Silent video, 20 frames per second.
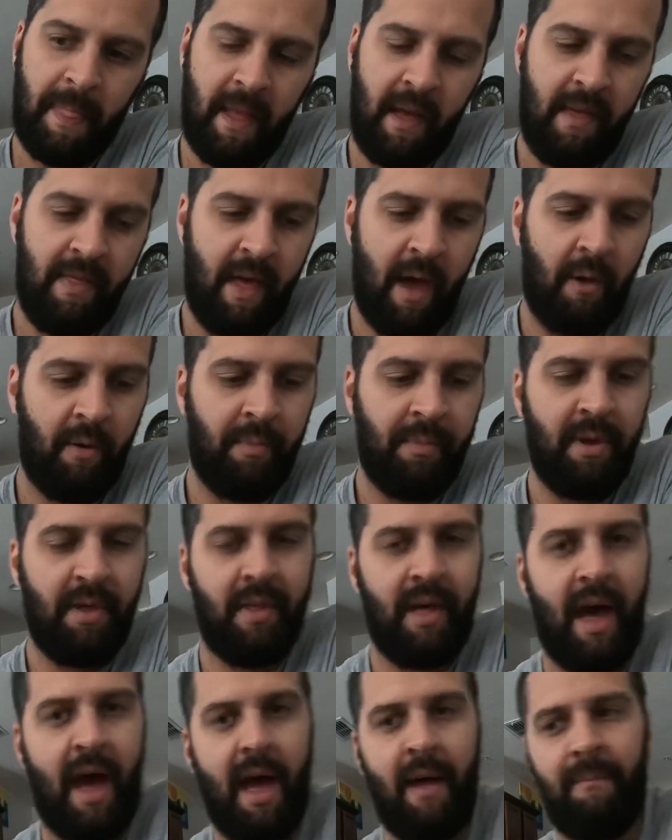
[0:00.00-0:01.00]
And that will be
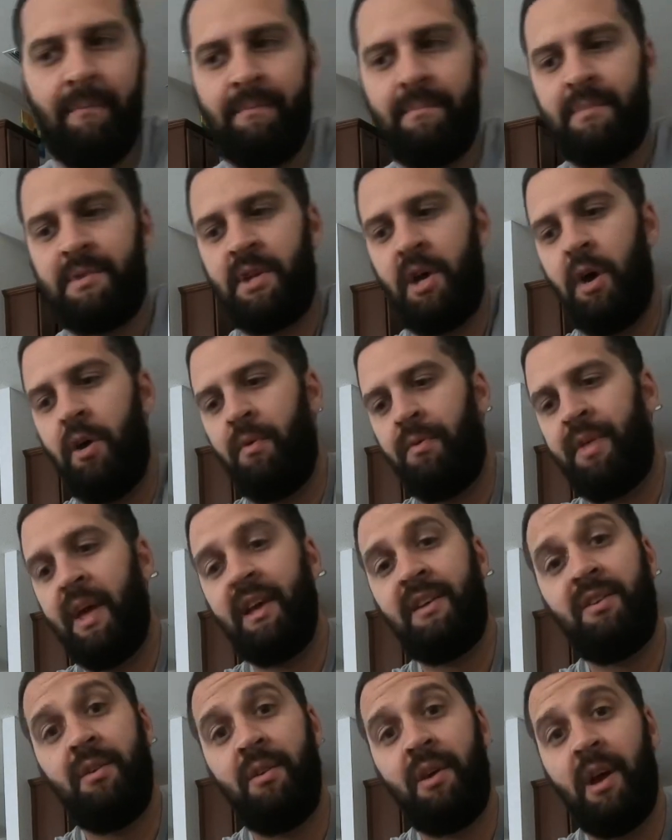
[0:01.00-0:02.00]
that. So,
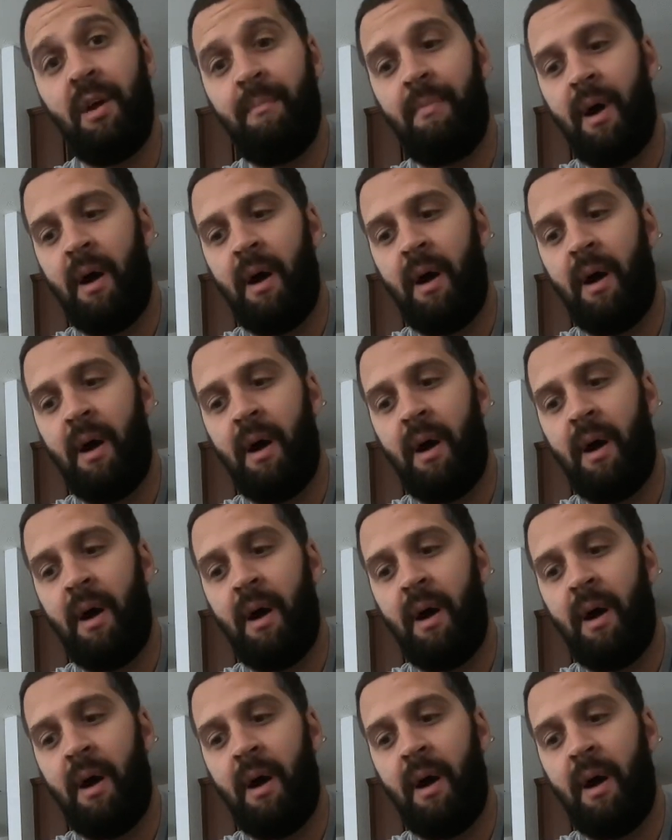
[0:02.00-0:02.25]
thank you again,